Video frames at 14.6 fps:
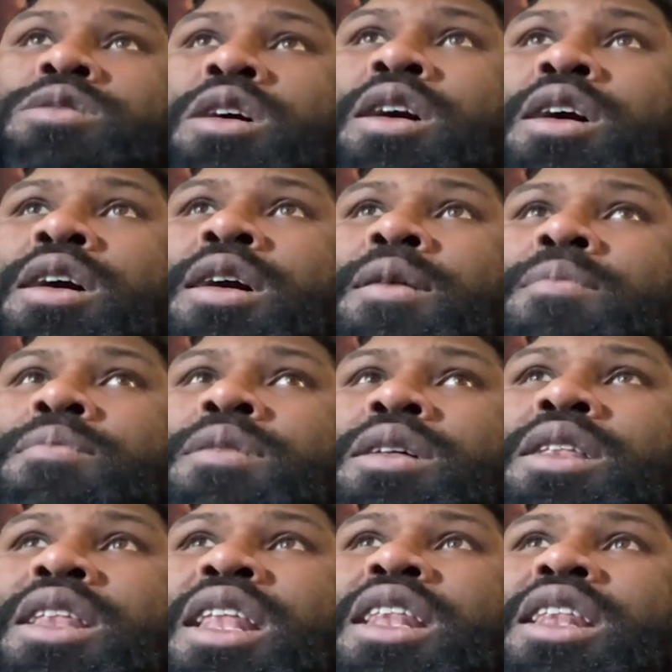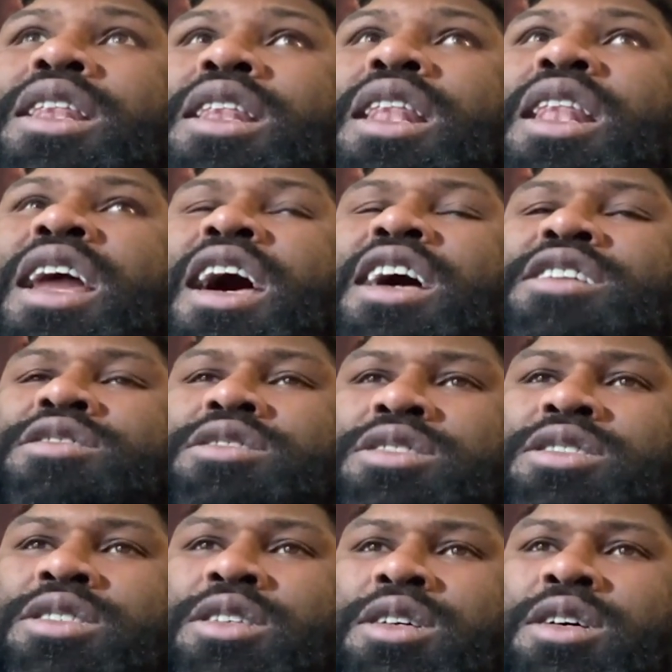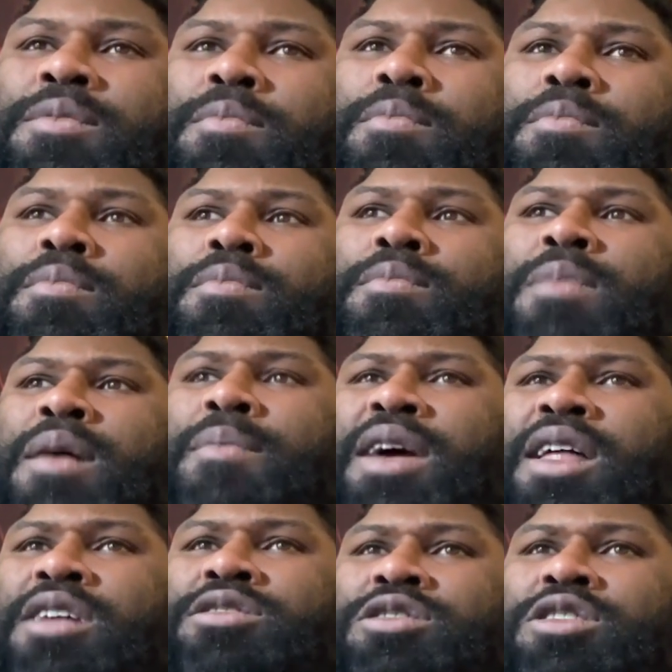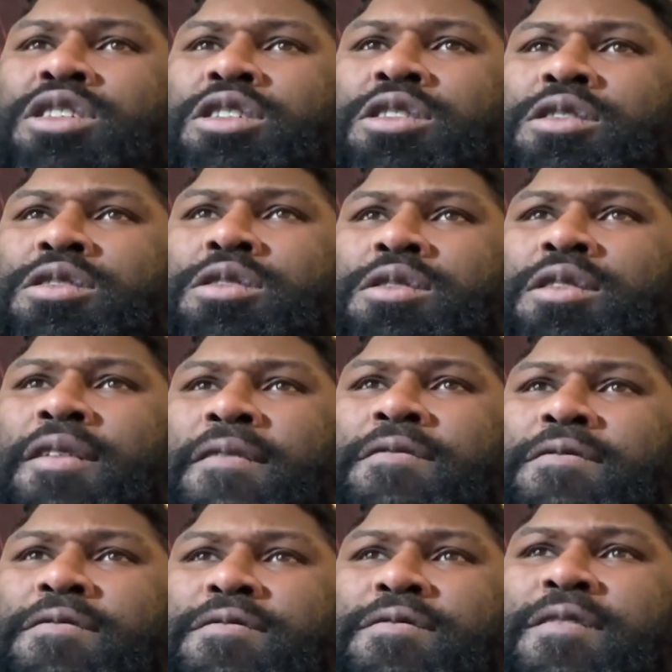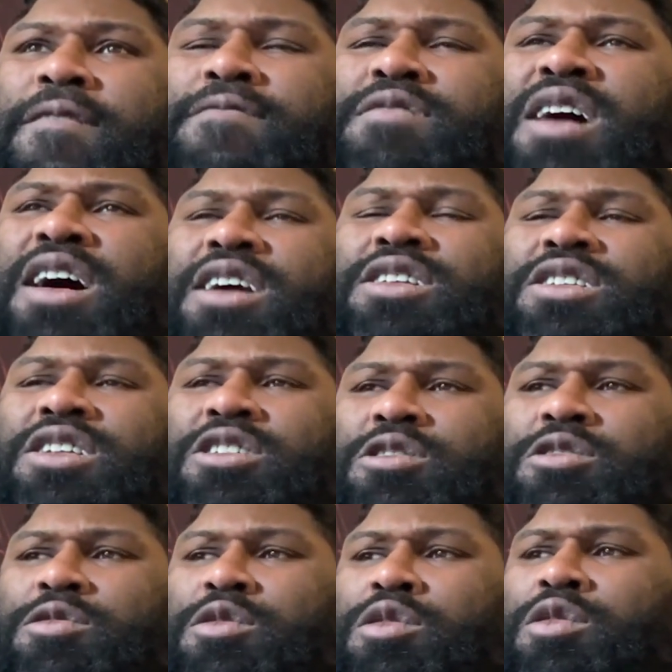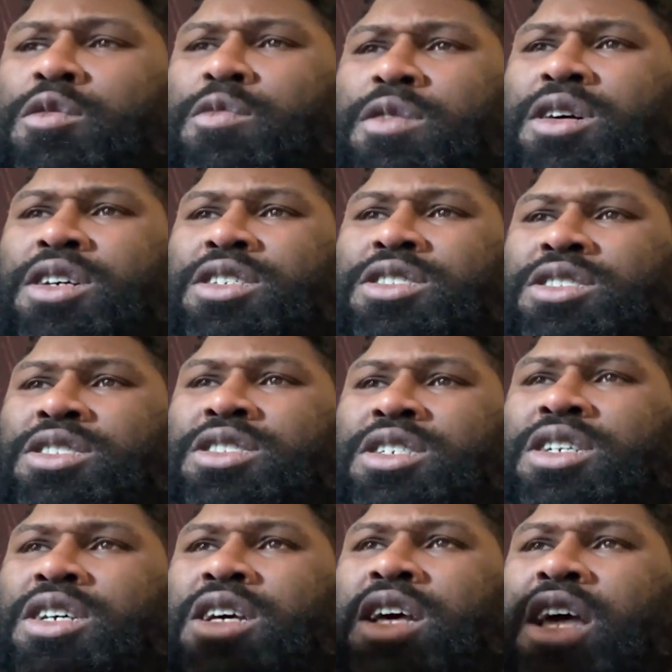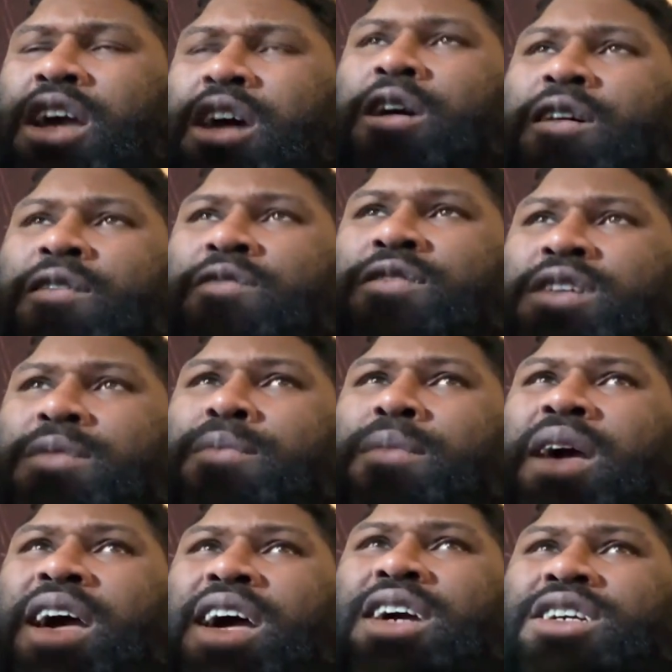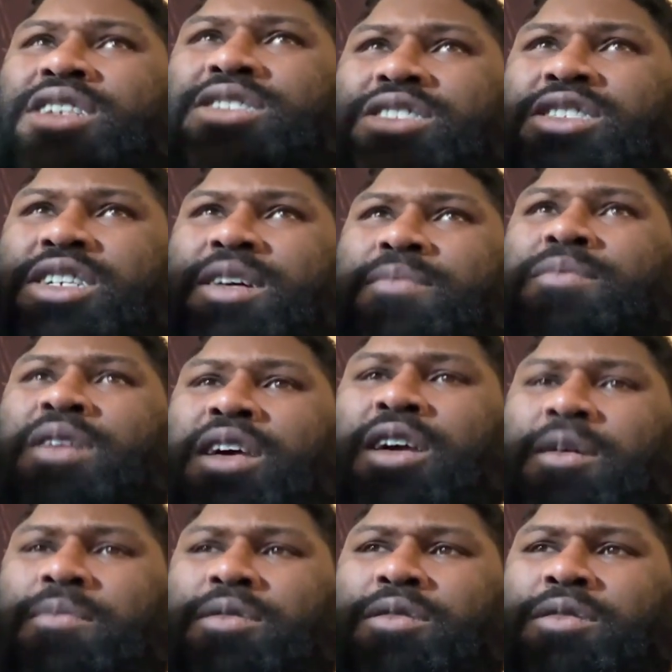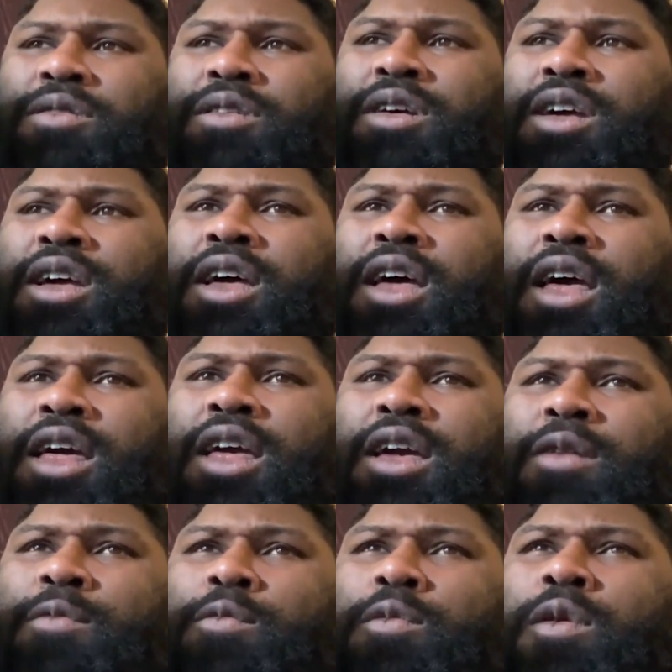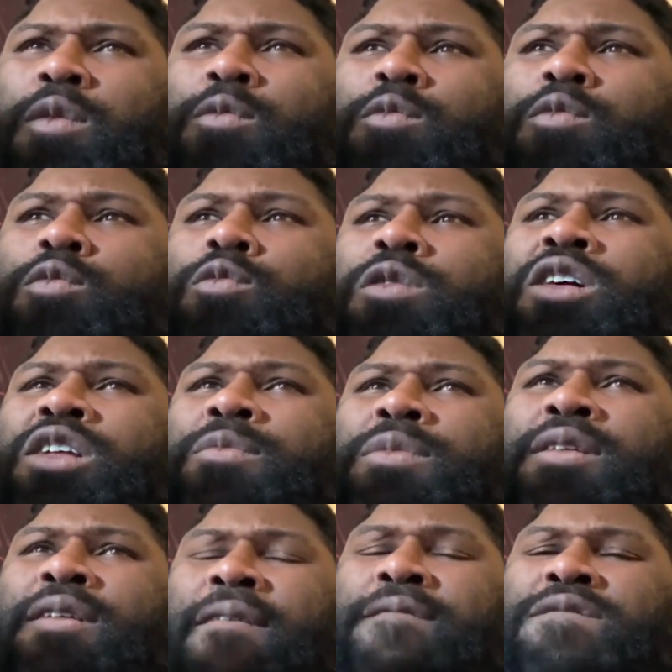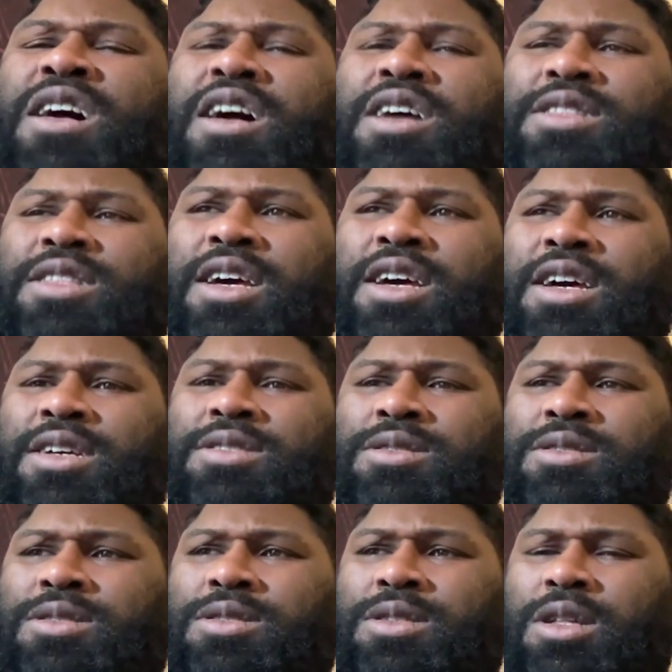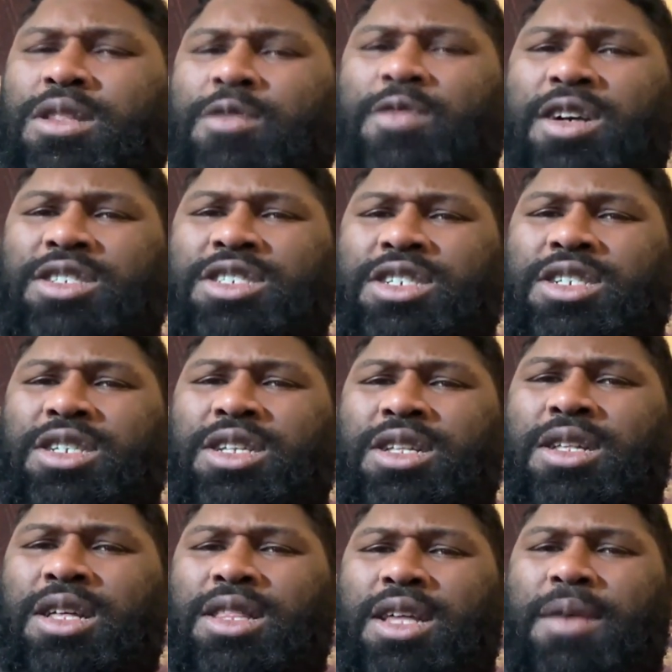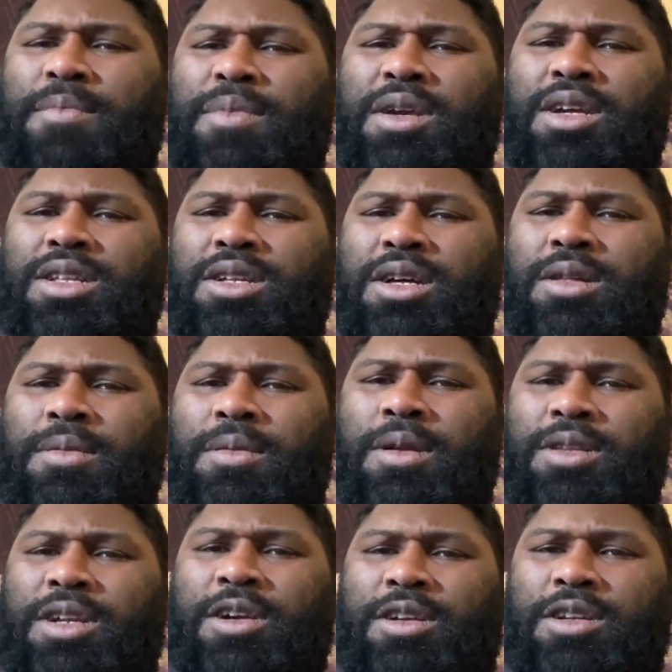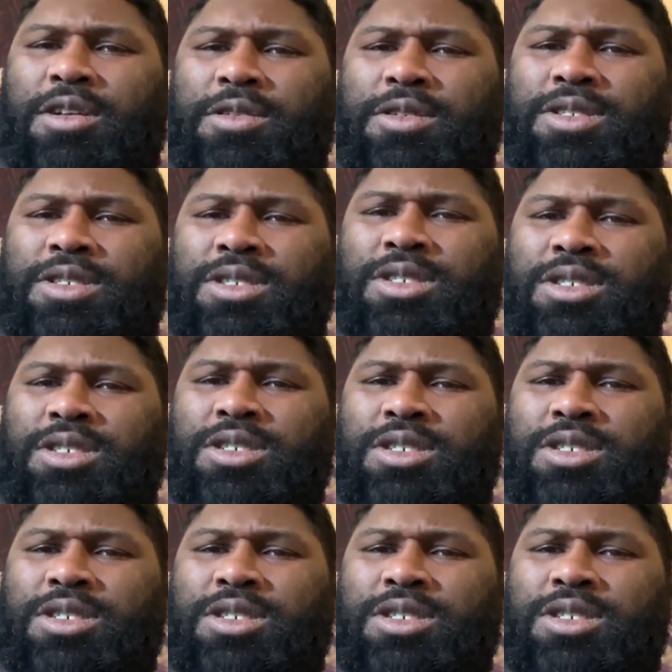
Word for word: Um, the last my manager heard on a fight deal was they offered it back in September. They wanted me to fight that the Russian that beat Derrick Lewis,